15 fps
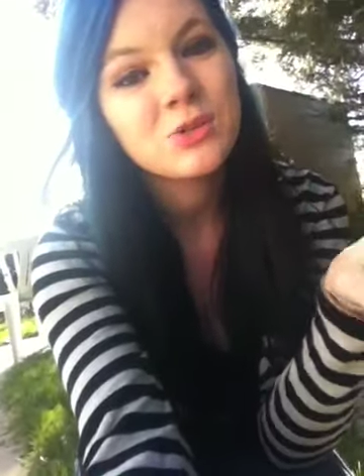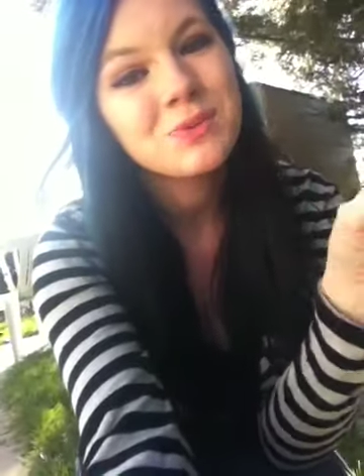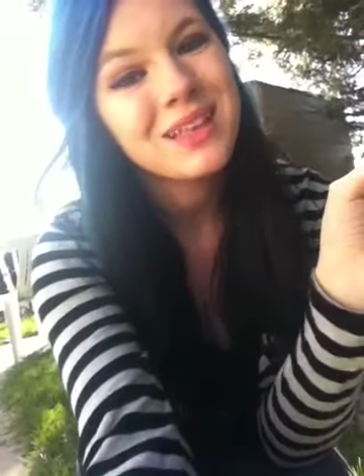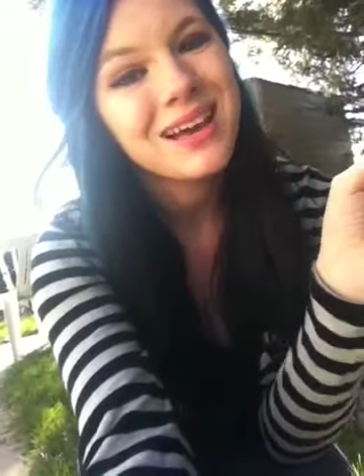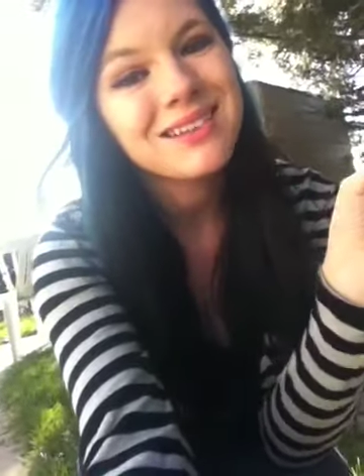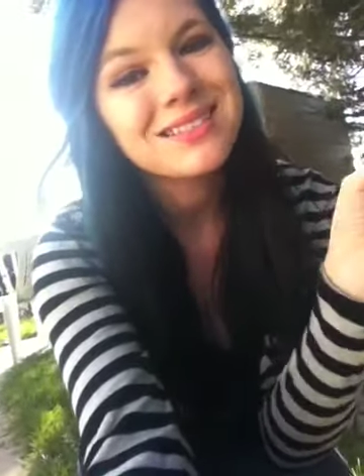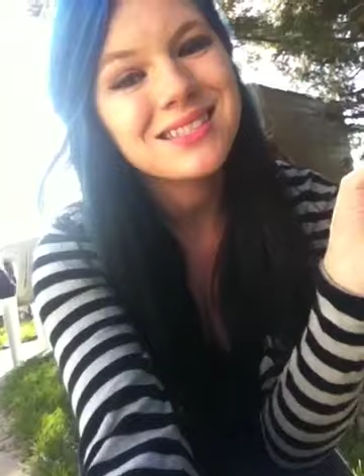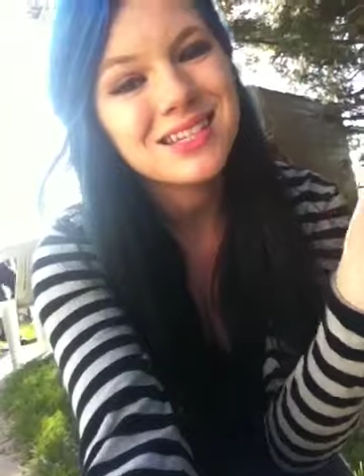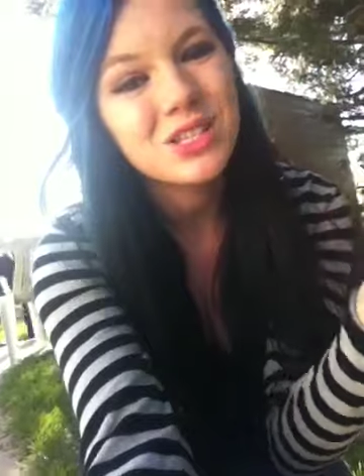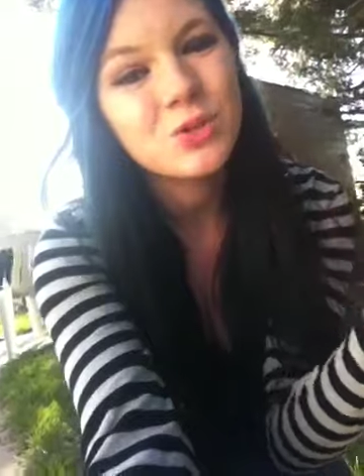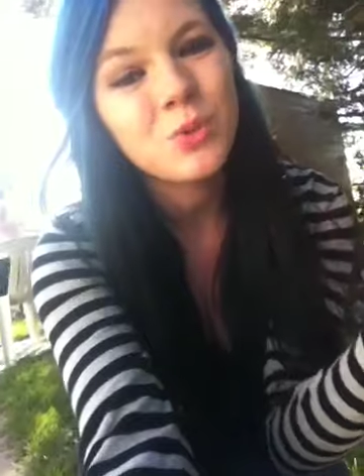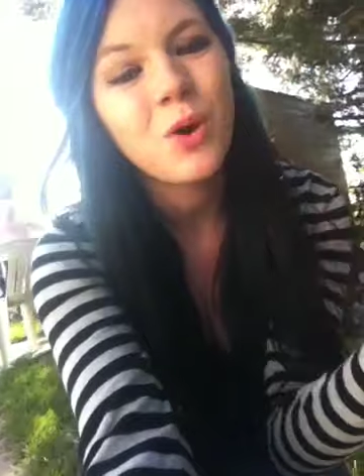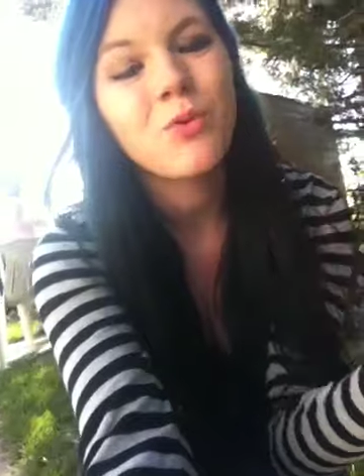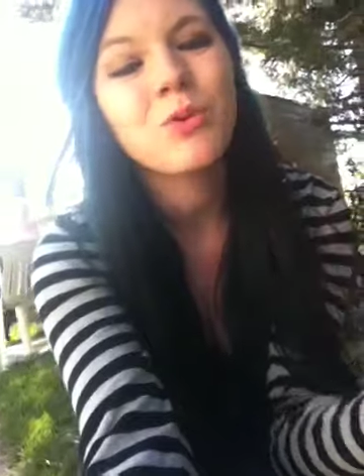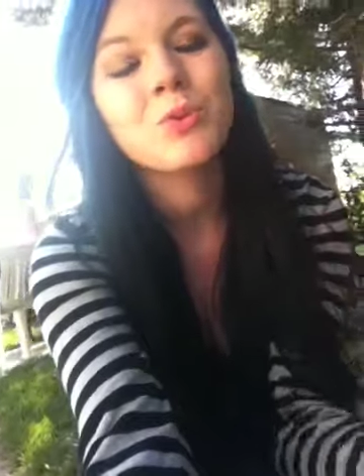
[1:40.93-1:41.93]

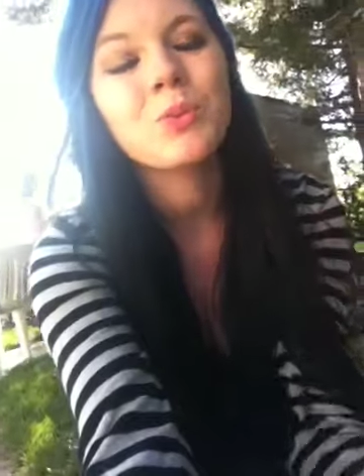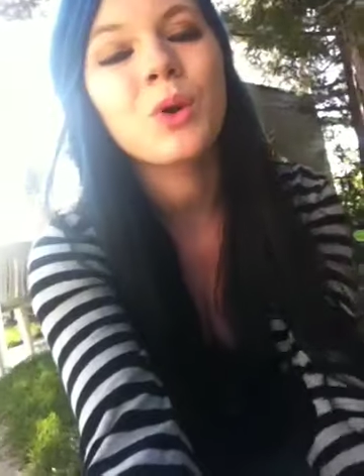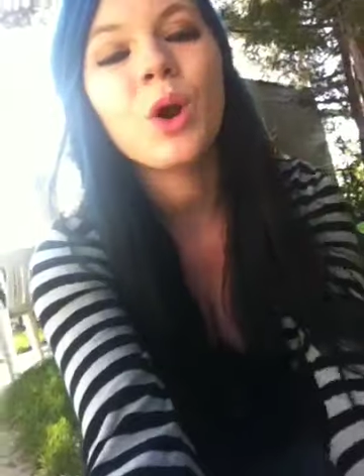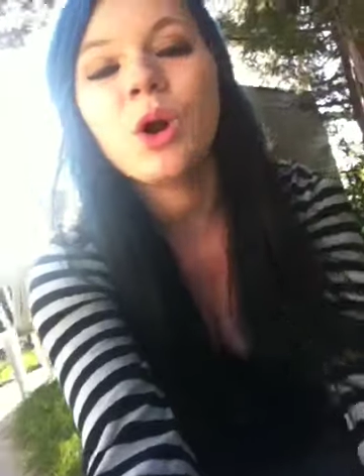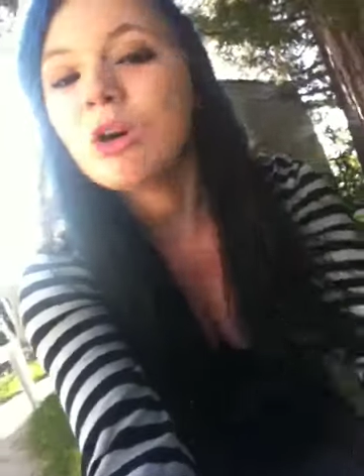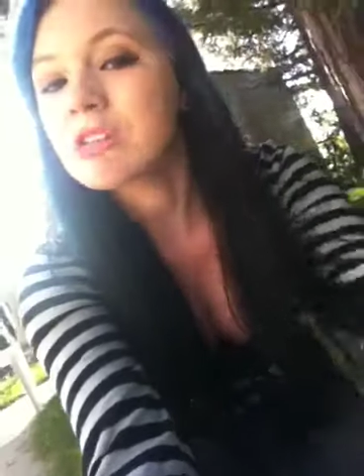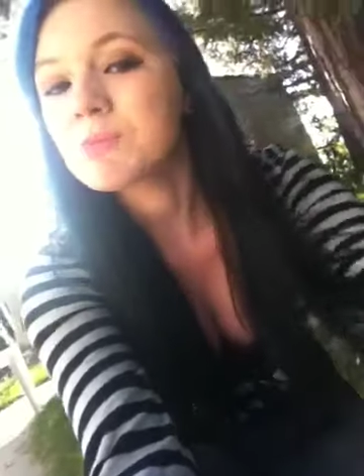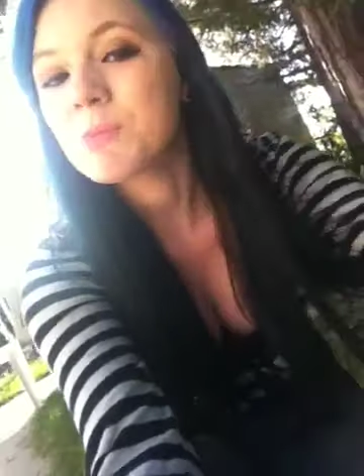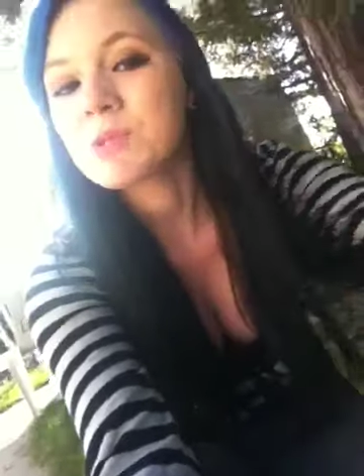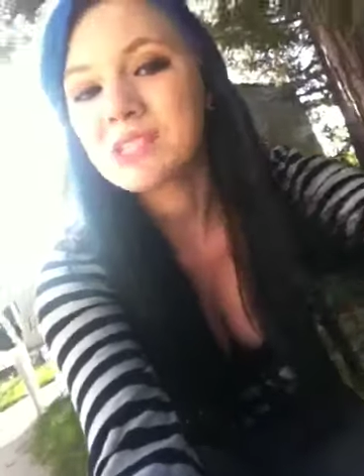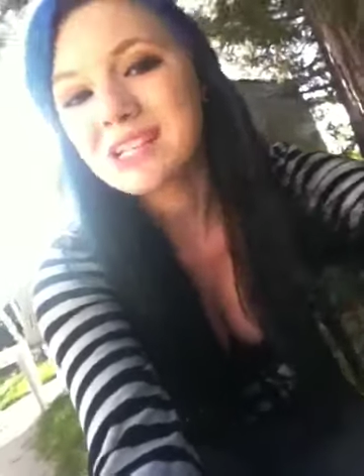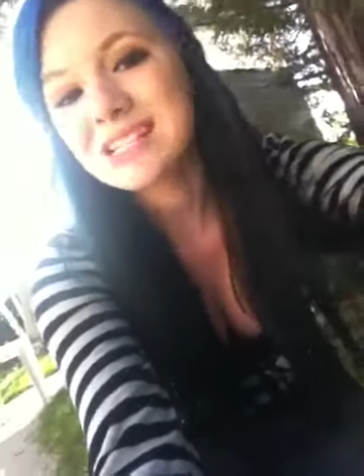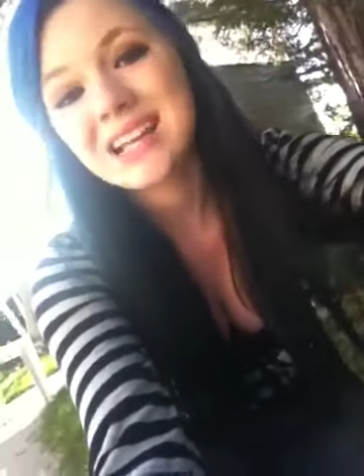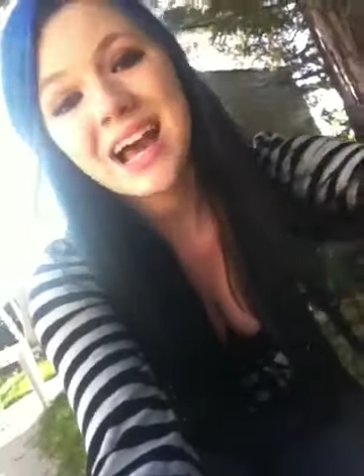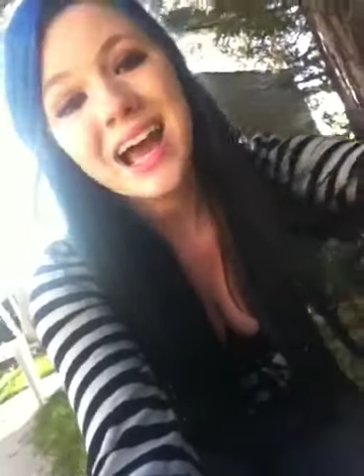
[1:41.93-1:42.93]
2012, when we're all supposed
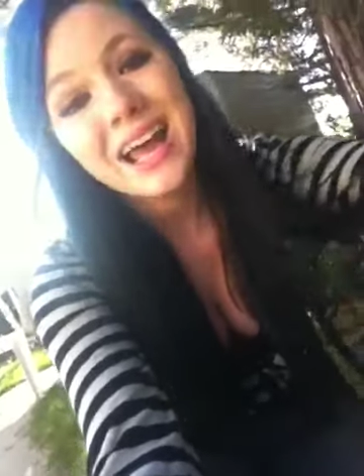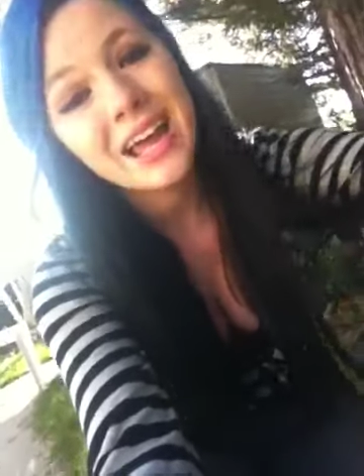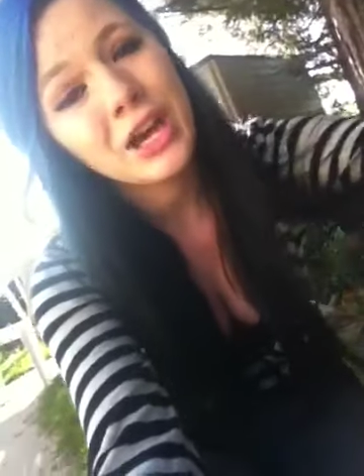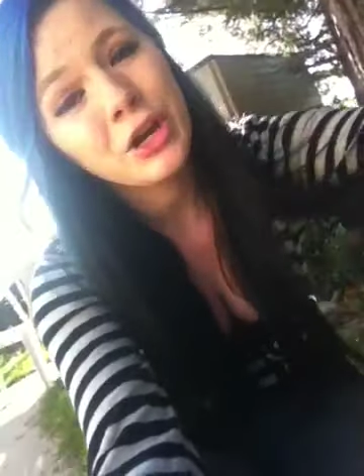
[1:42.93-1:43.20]
to die.